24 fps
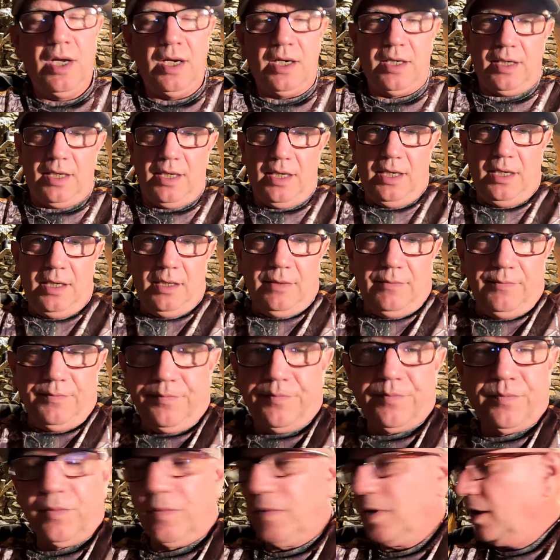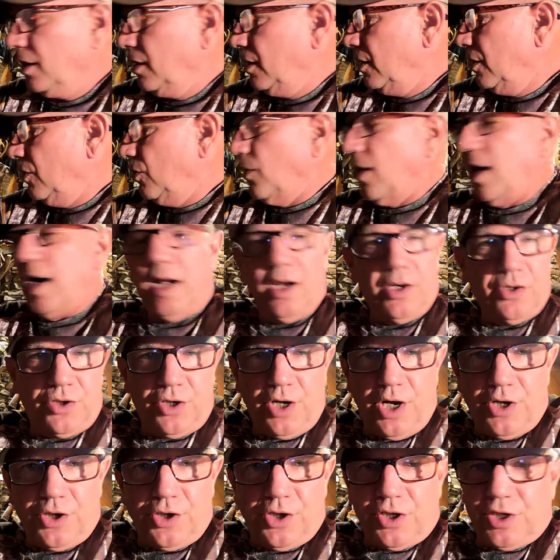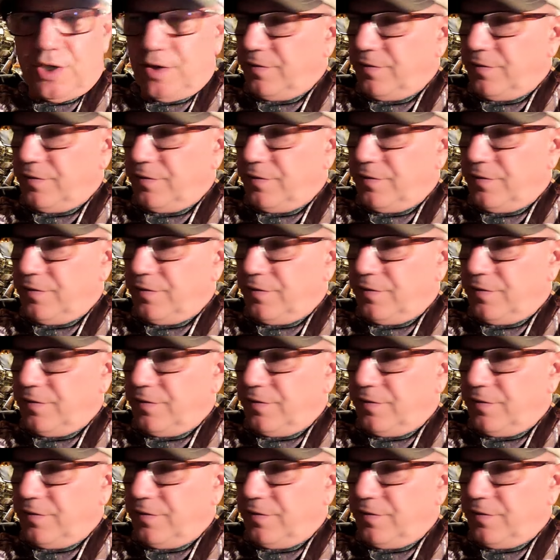Again, Wild Treasures